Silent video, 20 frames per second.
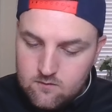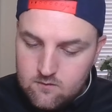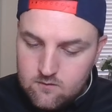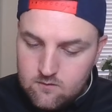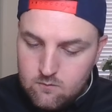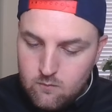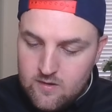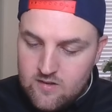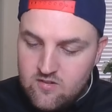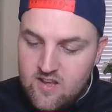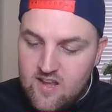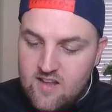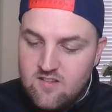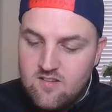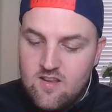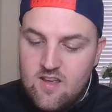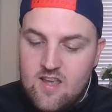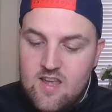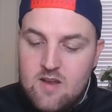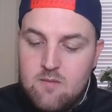we sit
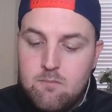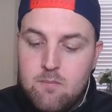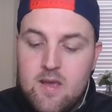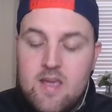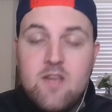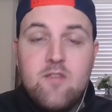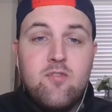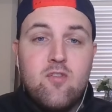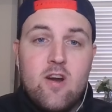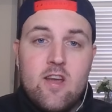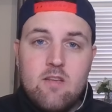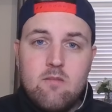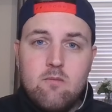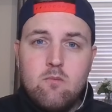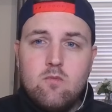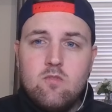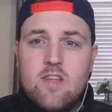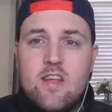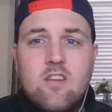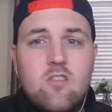in P3.
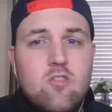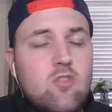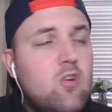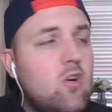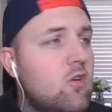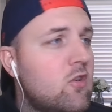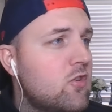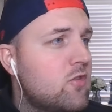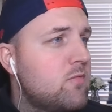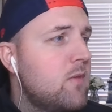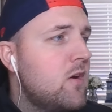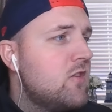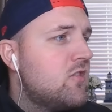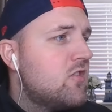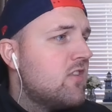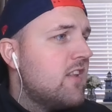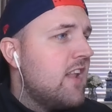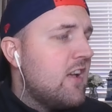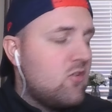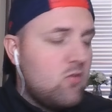Didn't score as much
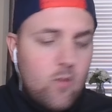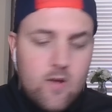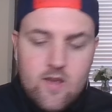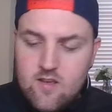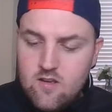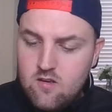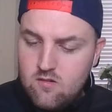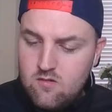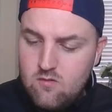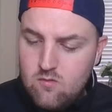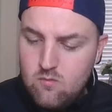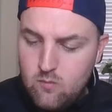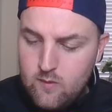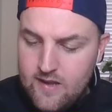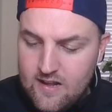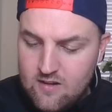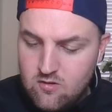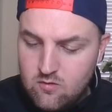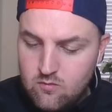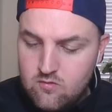as last week. We
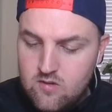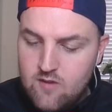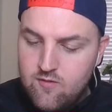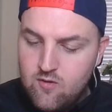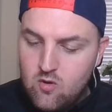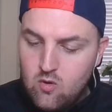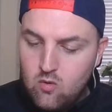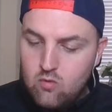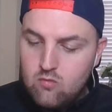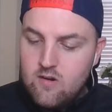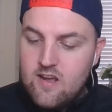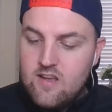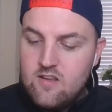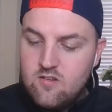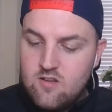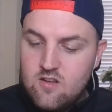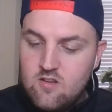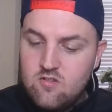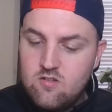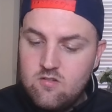had some difficult
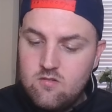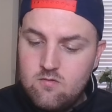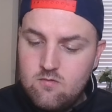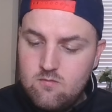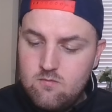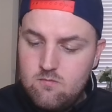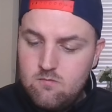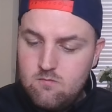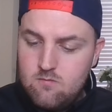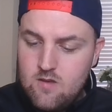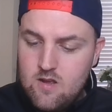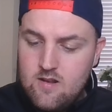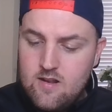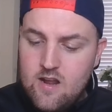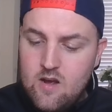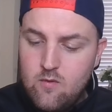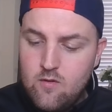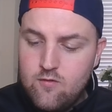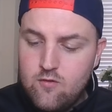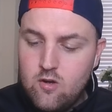races. And
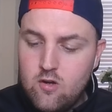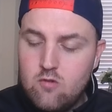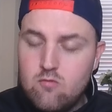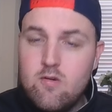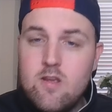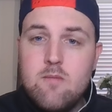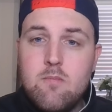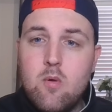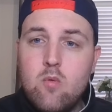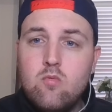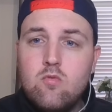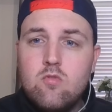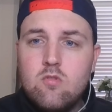now we've got a reboot,